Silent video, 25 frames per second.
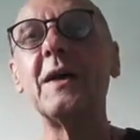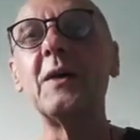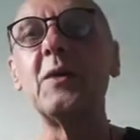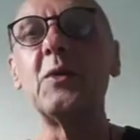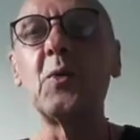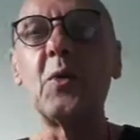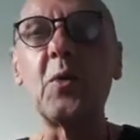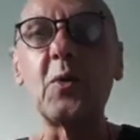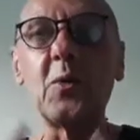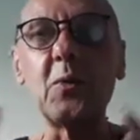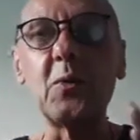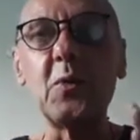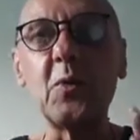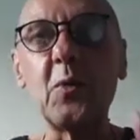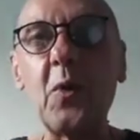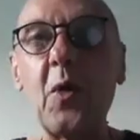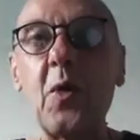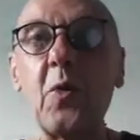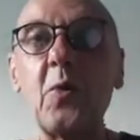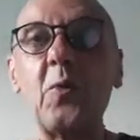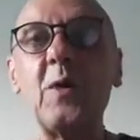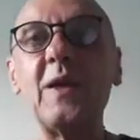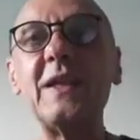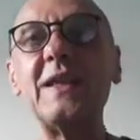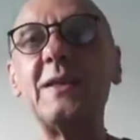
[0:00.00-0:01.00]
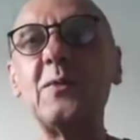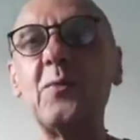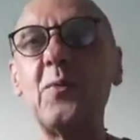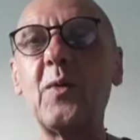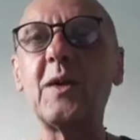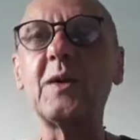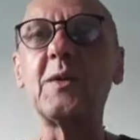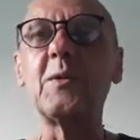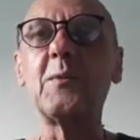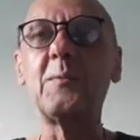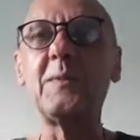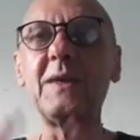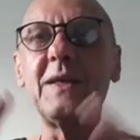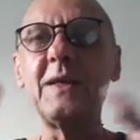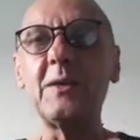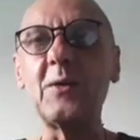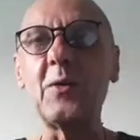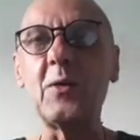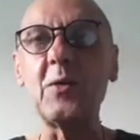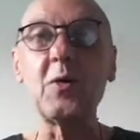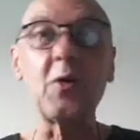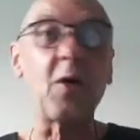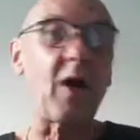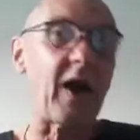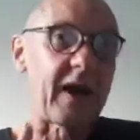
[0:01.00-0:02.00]
You already want to be
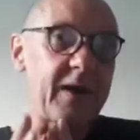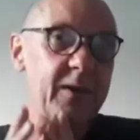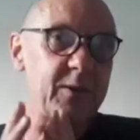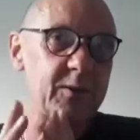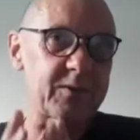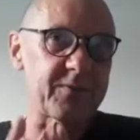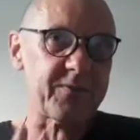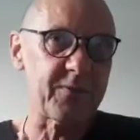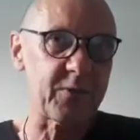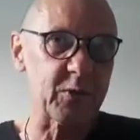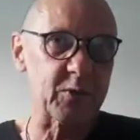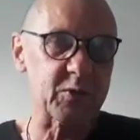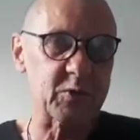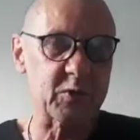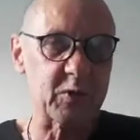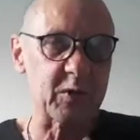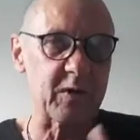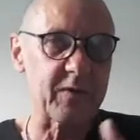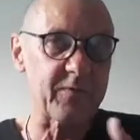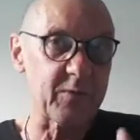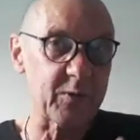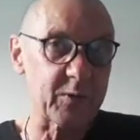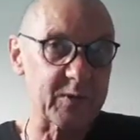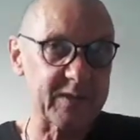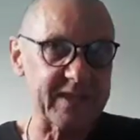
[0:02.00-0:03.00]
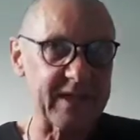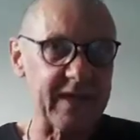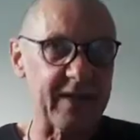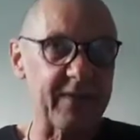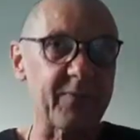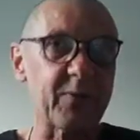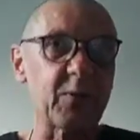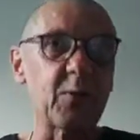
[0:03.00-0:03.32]
your highest version of yourself.